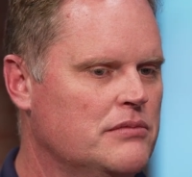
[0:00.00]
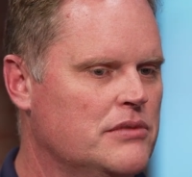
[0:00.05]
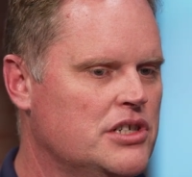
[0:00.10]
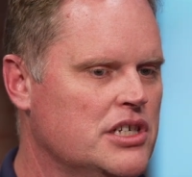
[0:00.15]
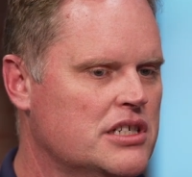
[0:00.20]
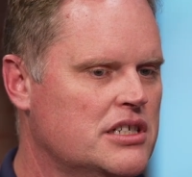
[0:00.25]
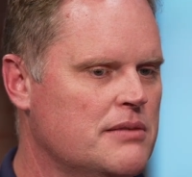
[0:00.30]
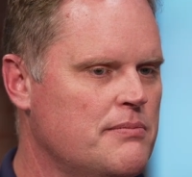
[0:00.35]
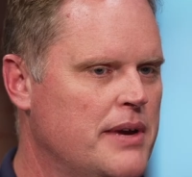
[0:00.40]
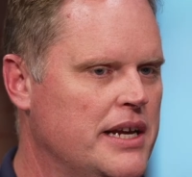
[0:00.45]

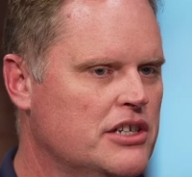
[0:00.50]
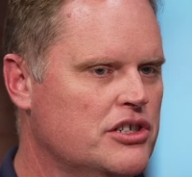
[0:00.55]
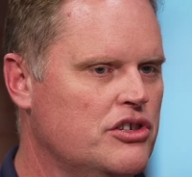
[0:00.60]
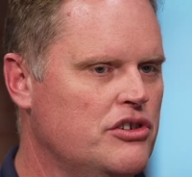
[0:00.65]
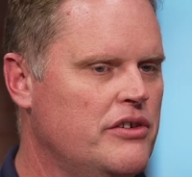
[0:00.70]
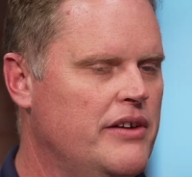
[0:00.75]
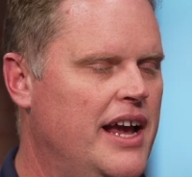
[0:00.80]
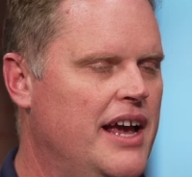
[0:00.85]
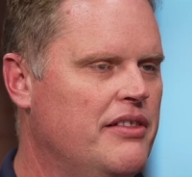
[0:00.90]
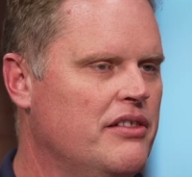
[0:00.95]
just to make
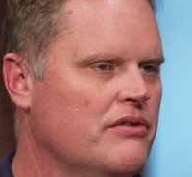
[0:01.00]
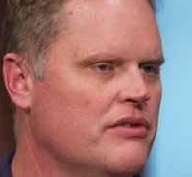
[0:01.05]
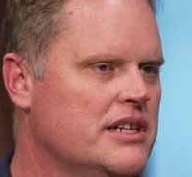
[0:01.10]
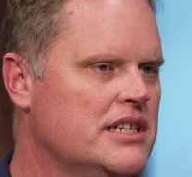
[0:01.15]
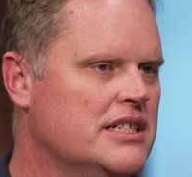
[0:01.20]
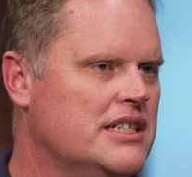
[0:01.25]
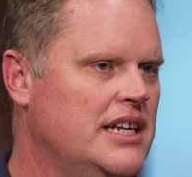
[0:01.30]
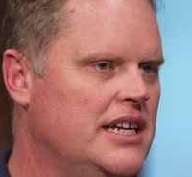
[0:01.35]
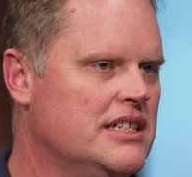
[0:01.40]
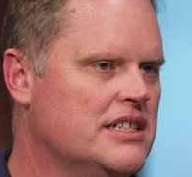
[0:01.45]
sure you have the
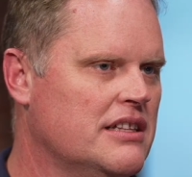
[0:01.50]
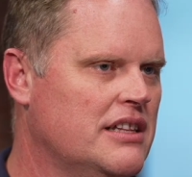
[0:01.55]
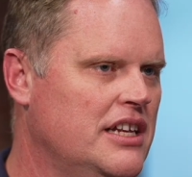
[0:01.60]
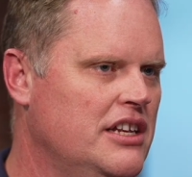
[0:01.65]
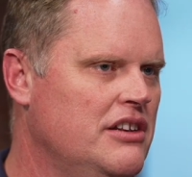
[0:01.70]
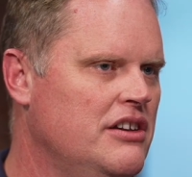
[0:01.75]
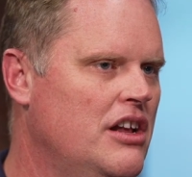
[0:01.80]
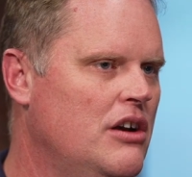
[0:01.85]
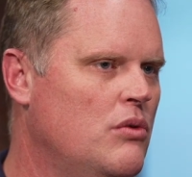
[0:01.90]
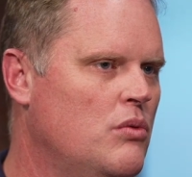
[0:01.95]
receipts and
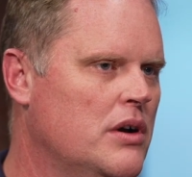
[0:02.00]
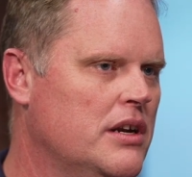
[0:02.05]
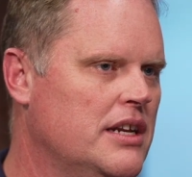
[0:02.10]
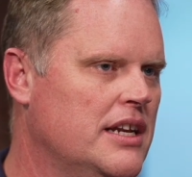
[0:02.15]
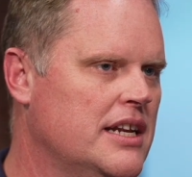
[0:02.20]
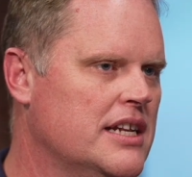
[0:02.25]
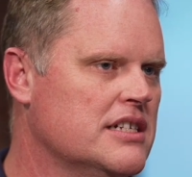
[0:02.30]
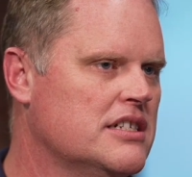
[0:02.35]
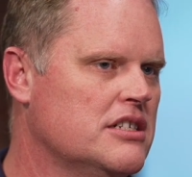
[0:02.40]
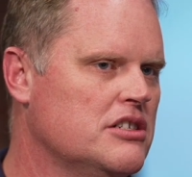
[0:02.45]
that you know what
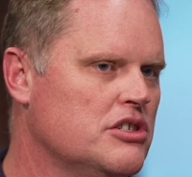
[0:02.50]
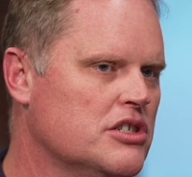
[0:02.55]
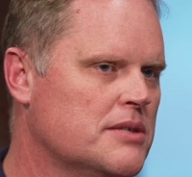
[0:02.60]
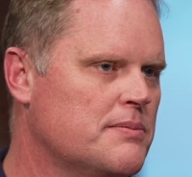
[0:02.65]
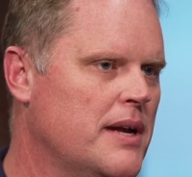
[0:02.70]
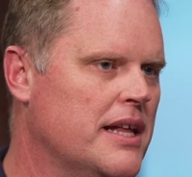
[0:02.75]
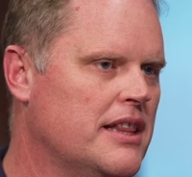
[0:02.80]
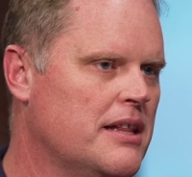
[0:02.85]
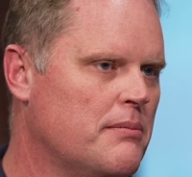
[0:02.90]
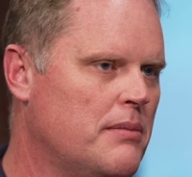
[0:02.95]
it is that you
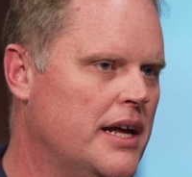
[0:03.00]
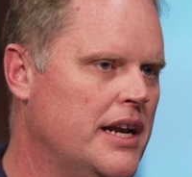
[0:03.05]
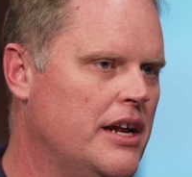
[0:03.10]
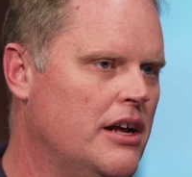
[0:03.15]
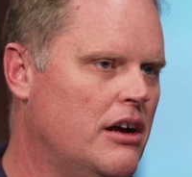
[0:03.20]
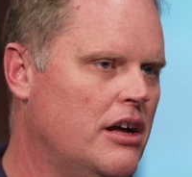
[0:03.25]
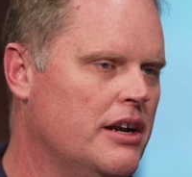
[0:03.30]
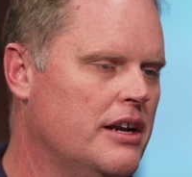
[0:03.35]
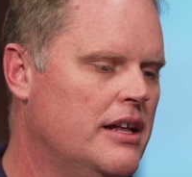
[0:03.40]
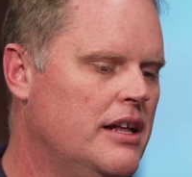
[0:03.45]
spent the
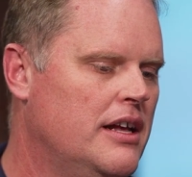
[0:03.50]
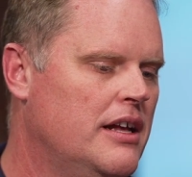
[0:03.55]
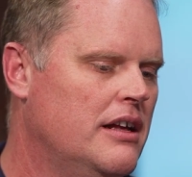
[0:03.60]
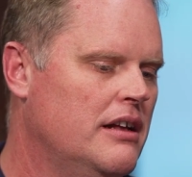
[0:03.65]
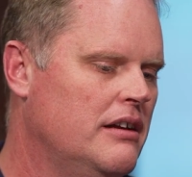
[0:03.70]
money on.